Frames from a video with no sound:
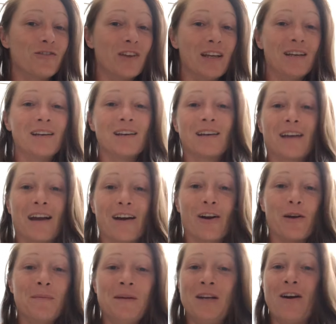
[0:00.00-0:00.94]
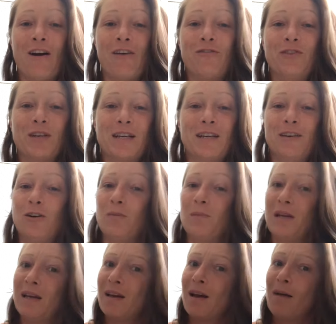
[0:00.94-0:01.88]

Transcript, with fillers: They didn't carry me off and kill me.